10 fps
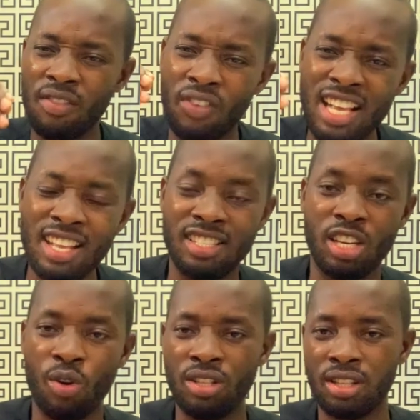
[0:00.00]
advance as
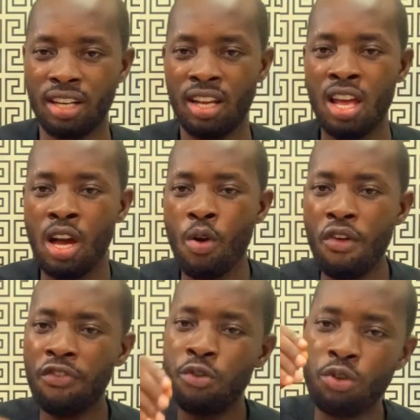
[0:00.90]
a country
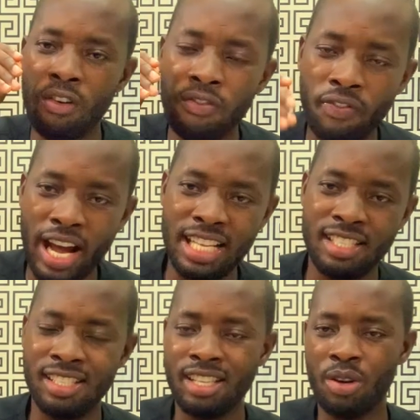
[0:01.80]
if we don't fight
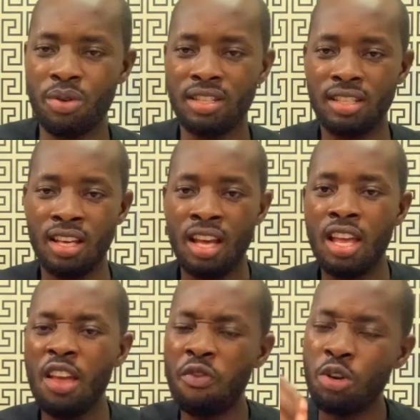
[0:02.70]
insecurity,
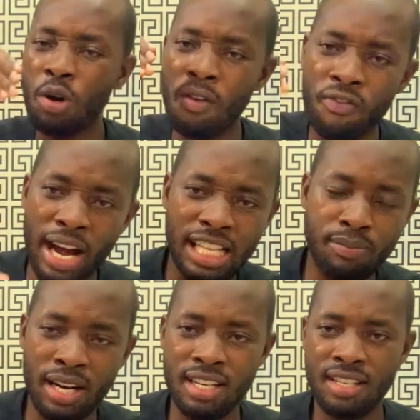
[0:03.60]
if we don't fight
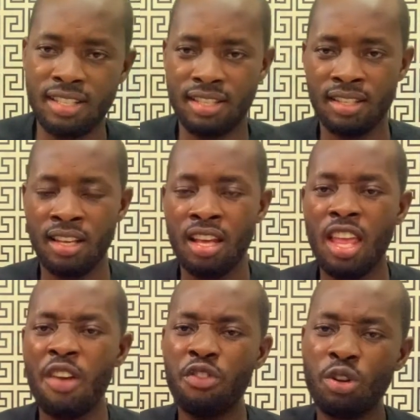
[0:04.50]
bandits,
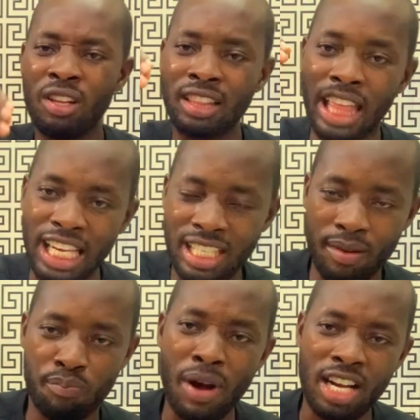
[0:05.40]
if we don't take
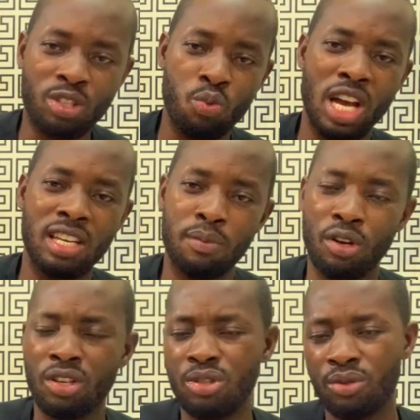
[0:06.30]
them back to where they
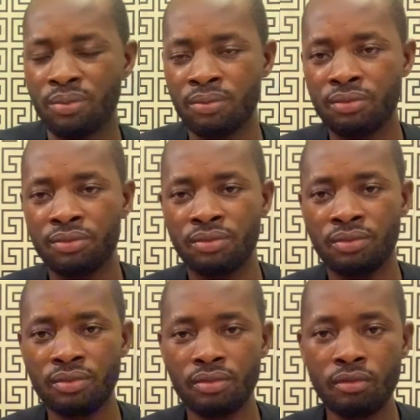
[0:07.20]
belong to.
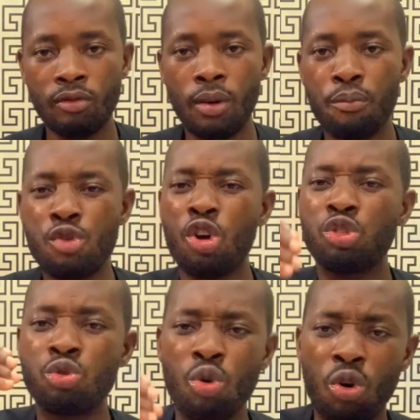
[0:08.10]

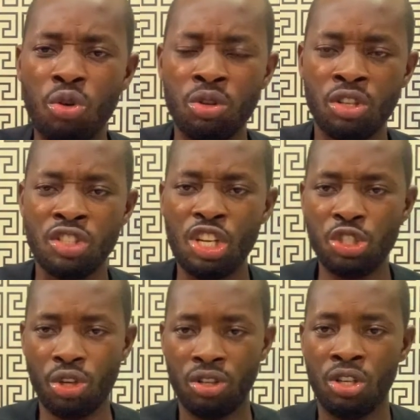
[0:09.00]
Because no
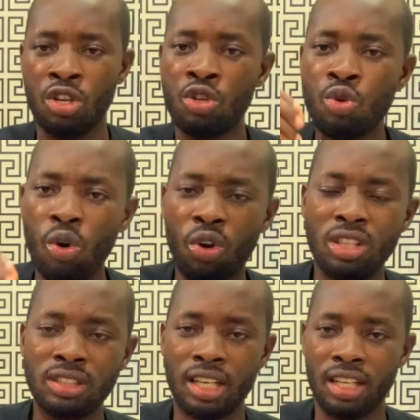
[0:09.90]
nation, no
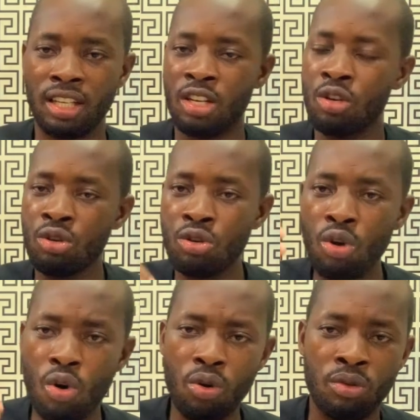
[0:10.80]
country,
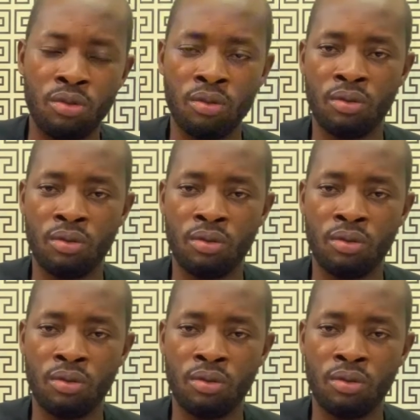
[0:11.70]
no